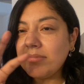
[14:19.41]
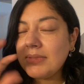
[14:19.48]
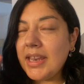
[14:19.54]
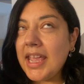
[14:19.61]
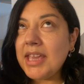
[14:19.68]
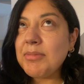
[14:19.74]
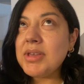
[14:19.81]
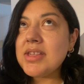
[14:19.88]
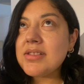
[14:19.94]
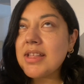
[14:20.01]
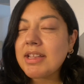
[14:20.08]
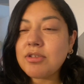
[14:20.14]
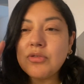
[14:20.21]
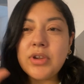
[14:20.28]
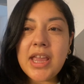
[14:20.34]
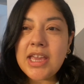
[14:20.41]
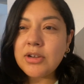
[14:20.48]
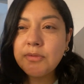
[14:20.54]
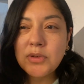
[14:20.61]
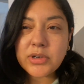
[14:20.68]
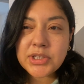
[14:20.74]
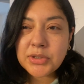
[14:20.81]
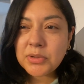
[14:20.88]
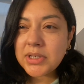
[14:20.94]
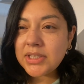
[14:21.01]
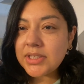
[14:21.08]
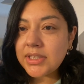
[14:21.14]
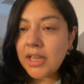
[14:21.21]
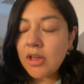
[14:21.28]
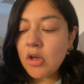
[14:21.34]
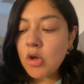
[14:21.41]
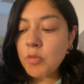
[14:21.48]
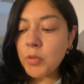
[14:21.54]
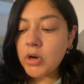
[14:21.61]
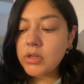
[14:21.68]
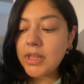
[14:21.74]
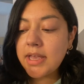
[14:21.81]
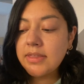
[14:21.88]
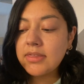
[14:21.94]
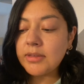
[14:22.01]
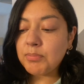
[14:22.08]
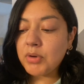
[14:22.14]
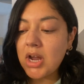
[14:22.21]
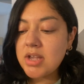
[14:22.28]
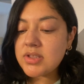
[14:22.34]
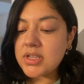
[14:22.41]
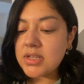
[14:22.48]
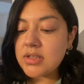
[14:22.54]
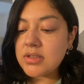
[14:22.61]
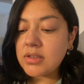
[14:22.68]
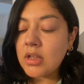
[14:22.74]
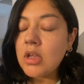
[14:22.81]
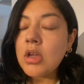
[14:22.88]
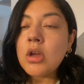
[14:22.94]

name is like anniversary sale where like the prices